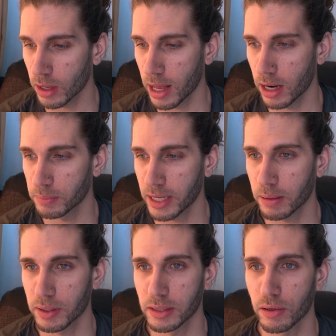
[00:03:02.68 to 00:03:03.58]
And I'm
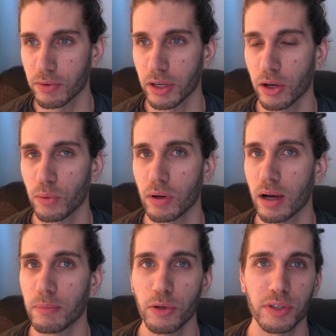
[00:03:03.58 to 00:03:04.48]
telling myself, you know,
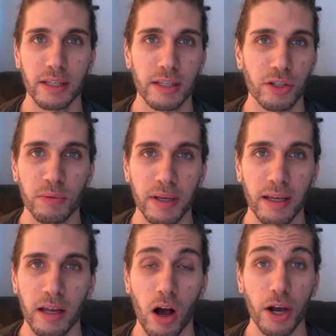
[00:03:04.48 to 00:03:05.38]
I'm lucid. This shouldn't
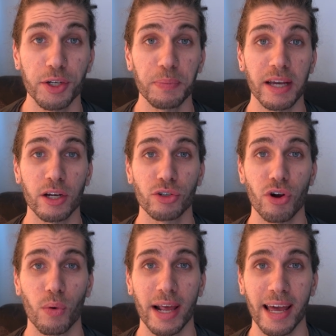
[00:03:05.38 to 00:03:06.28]
be. I should be in
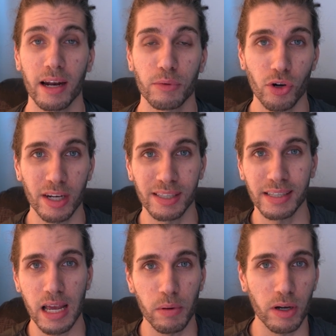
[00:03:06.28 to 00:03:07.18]
control here. And I'm trying to
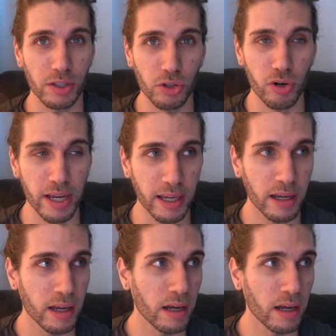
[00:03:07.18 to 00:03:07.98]
stabilize the tree.